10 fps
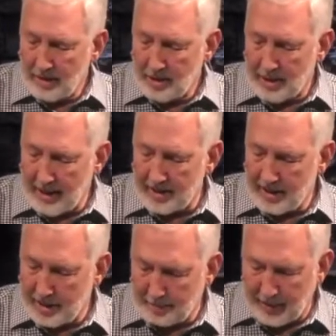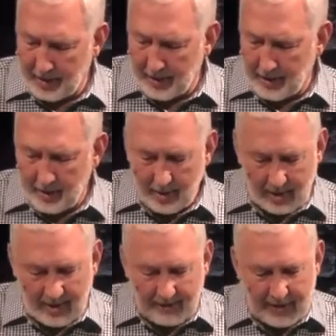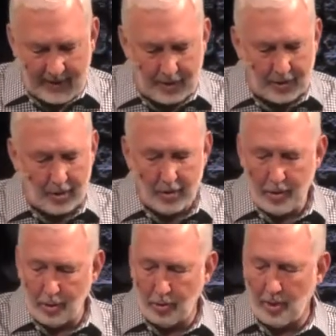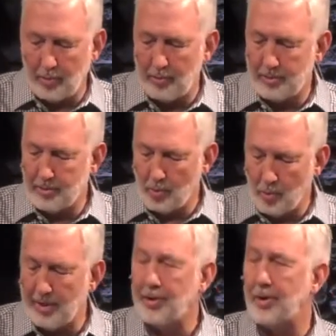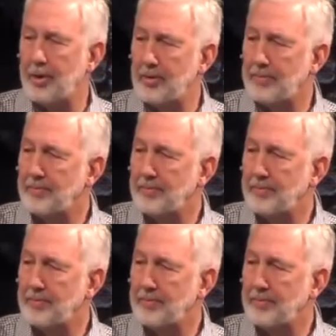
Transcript: She has the Spirit living in her who groans with her.